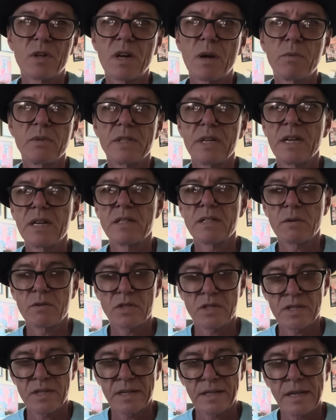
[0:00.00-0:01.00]
couple days, I was
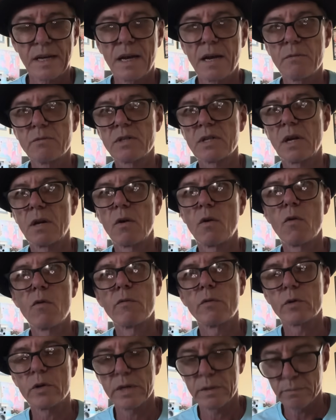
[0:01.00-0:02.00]
just like, I was kind of
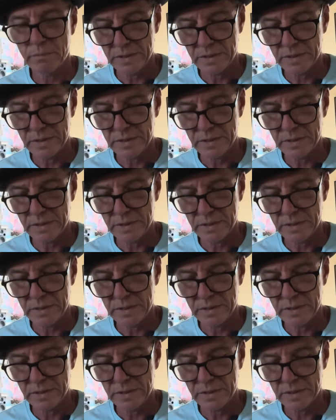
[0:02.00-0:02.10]
over it.